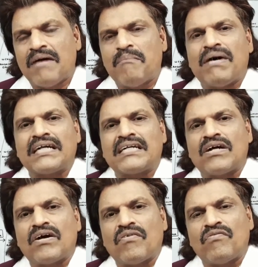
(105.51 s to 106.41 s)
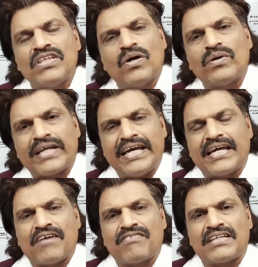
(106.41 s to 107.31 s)
but without
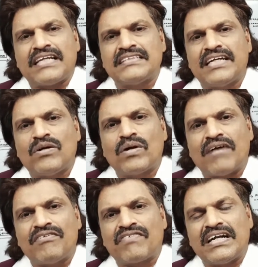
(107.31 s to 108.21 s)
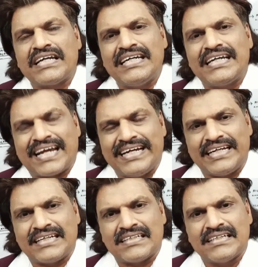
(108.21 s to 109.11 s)
agraphia. That is, they don't have difficulty in
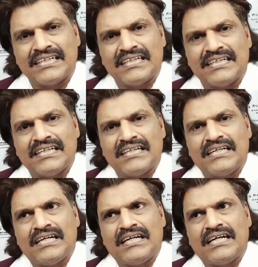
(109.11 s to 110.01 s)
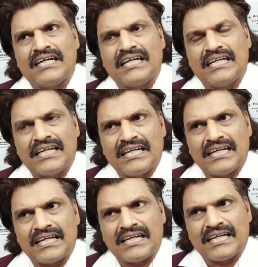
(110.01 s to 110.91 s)
writing.
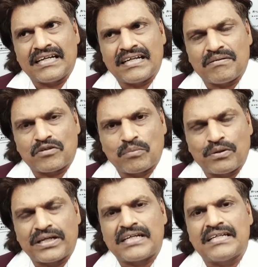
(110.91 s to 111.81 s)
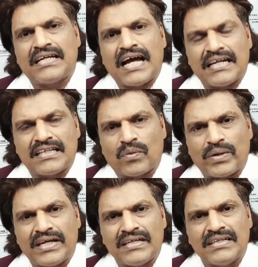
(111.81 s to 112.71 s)
In to put it in another
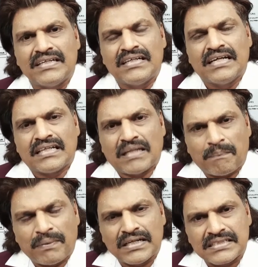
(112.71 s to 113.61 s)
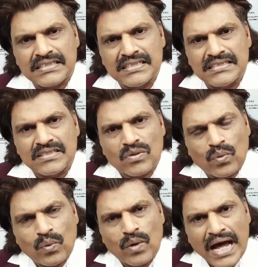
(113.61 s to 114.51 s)
way, the person
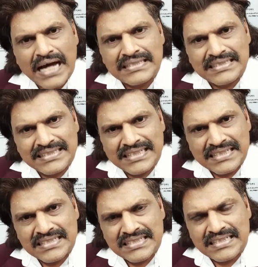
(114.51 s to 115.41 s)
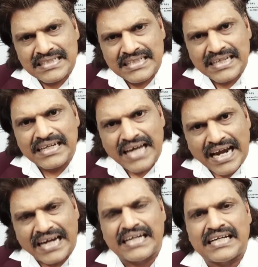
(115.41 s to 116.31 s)
who has just then
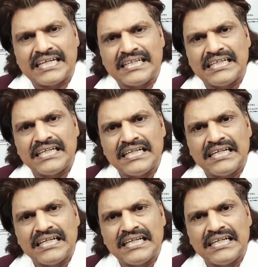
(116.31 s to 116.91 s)
written